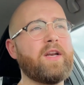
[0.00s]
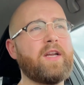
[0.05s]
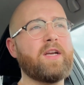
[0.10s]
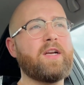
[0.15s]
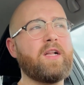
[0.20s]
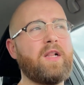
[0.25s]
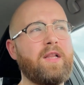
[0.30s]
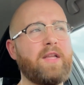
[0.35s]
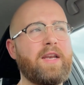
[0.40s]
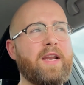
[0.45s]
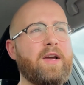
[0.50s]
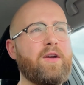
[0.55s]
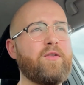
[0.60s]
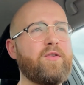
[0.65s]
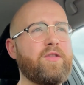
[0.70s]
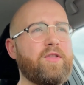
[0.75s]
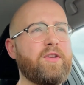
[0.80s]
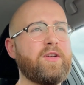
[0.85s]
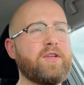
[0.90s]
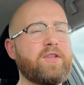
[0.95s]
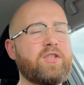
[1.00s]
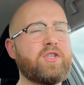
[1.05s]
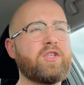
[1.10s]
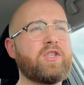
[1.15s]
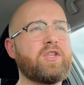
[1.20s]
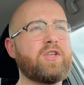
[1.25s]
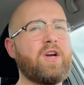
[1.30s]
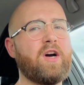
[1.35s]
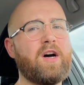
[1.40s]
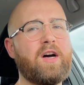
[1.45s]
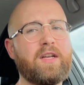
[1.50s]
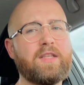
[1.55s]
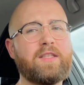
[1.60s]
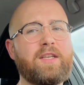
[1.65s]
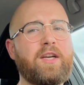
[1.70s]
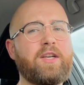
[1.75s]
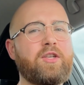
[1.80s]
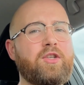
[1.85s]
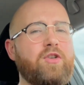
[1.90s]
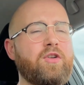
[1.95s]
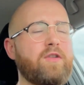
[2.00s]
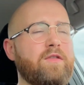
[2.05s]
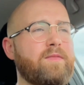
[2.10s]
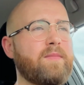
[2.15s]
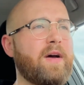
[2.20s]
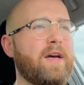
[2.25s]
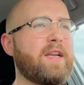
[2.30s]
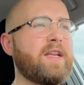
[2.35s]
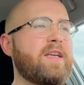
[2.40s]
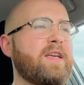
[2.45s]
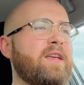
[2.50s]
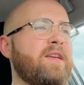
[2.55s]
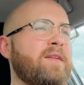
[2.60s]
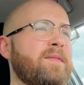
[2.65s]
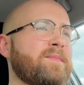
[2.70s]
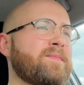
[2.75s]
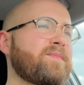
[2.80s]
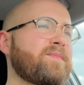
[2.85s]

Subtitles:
and clean out the scar tissue of my knee.